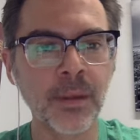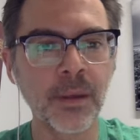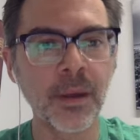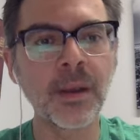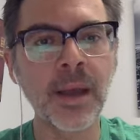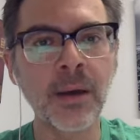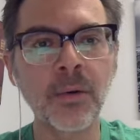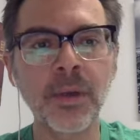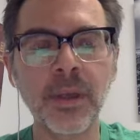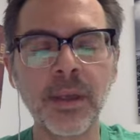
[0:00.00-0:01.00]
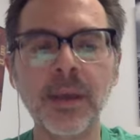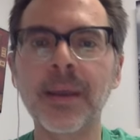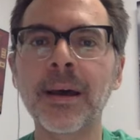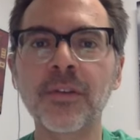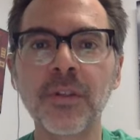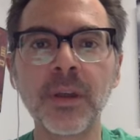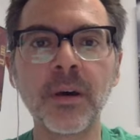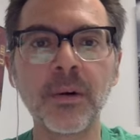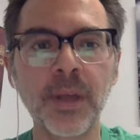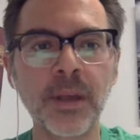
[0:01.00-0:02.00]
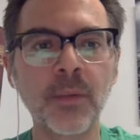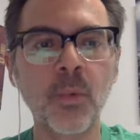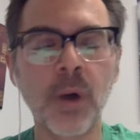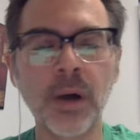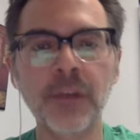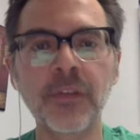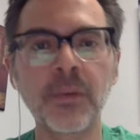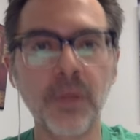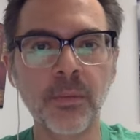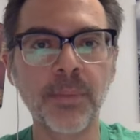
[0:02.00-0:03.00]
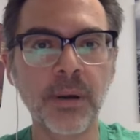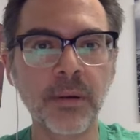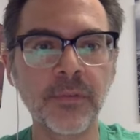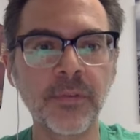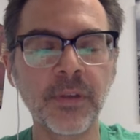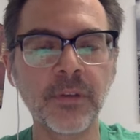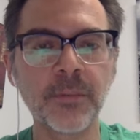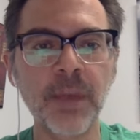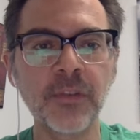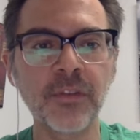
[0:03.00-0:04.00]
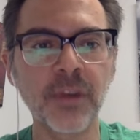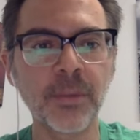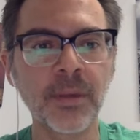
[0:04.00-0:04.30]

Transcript: And now he can actually go and he can walk to another part of the spaceship.